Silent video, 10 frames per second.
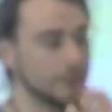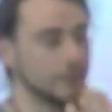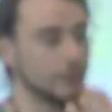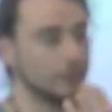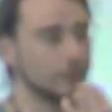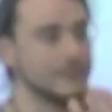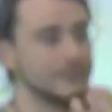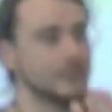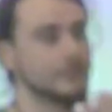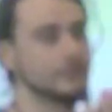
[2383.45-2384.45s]
in our
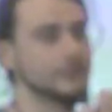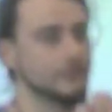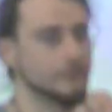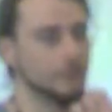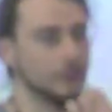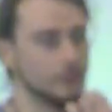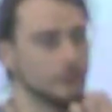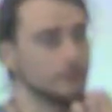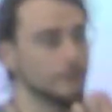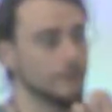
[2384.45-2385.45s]
research, which is quite
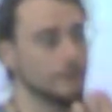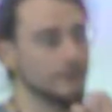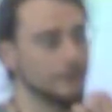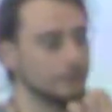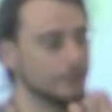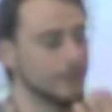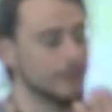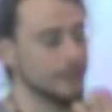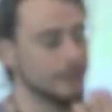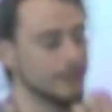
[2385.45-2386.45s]
useful because
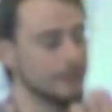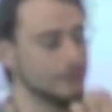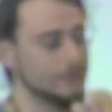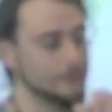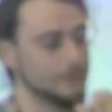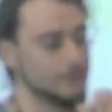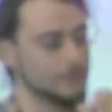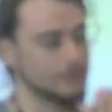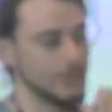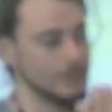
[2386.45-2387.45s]
uh,
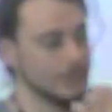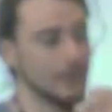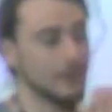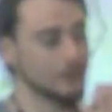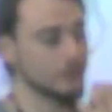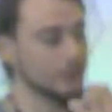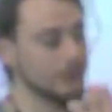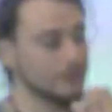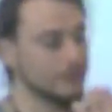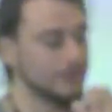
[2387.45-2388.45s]
it's hard to get